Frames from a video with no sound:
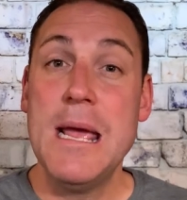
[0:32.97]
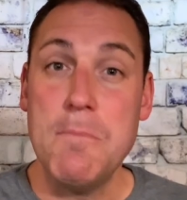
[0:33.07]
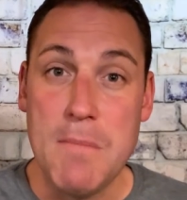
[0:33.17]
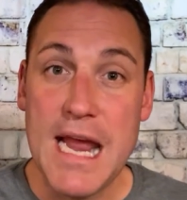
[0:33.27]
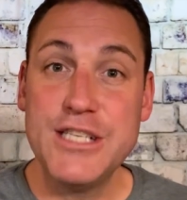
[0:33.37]

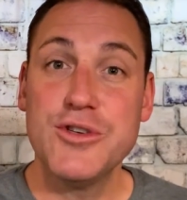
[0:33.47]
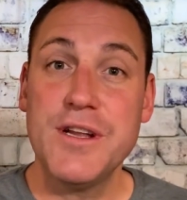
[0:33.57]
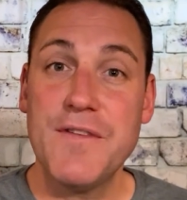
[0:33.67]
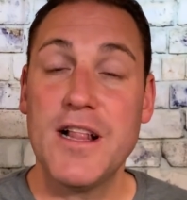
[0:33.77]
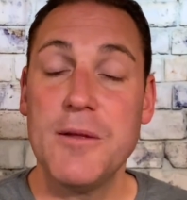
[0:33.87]
major
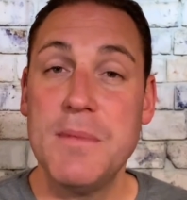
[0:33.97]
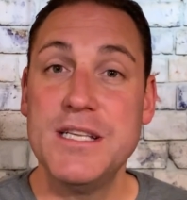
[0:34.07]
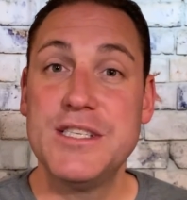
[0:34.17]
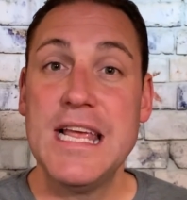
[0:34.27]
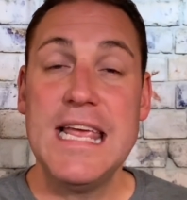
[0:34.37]

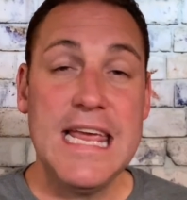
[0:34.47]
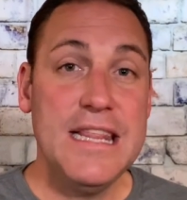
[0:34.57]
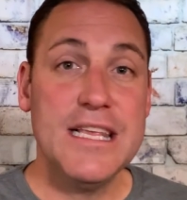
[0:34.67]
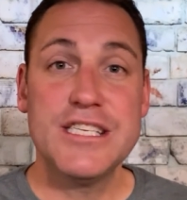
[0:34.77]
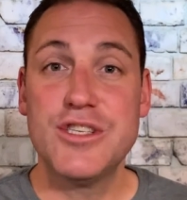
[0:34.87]
developments in
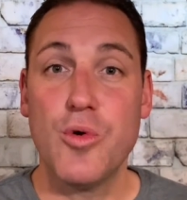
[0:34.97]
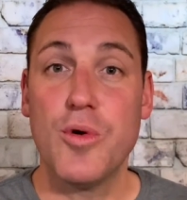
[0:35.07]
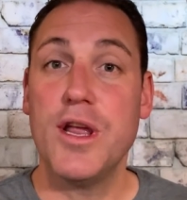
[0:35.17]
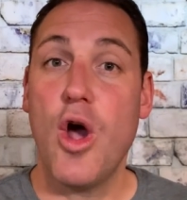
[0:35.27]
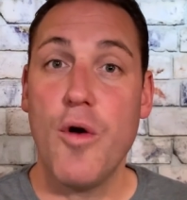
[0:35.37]
this
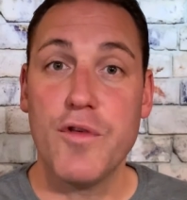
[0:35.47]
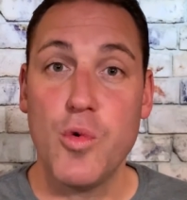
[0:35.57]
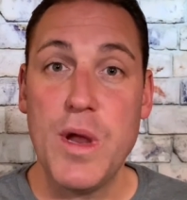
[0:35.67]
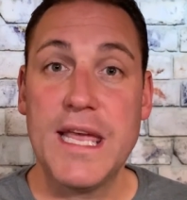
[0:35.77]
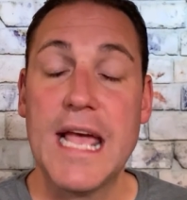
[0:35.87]
story over the
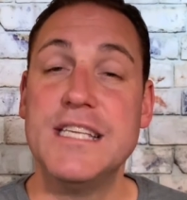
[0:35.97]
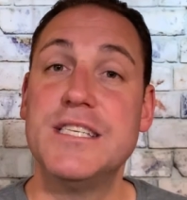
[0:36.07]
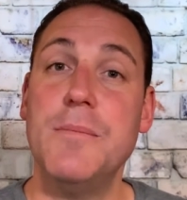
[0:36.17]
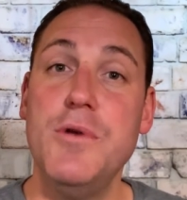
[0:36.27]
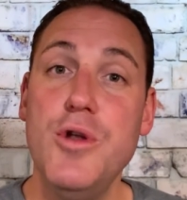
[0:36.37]
weekend.
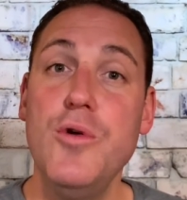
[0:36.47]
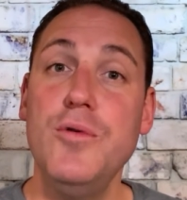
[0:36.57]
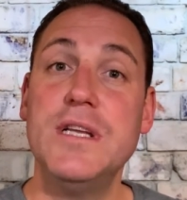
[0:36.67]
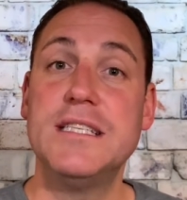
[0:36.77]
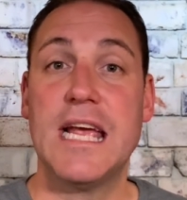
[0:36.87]
Some new
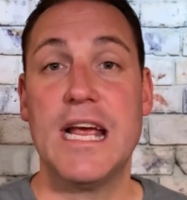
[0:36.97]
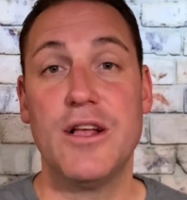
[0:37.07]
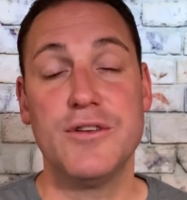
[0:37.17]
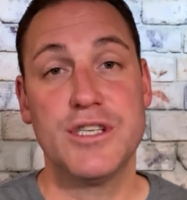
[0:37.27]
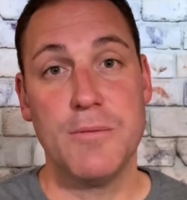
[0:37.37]

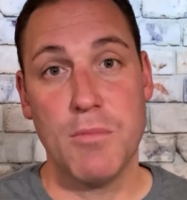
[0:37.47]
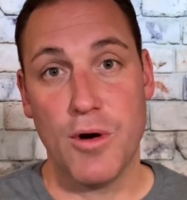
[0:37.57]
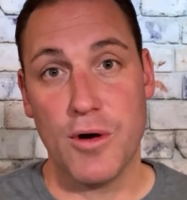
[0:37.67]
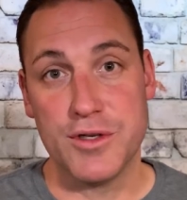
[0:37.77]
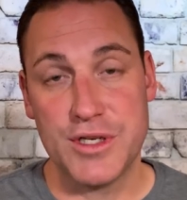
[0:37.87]
details
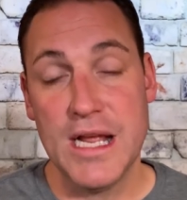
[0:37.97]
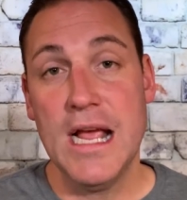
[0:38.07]
emerged.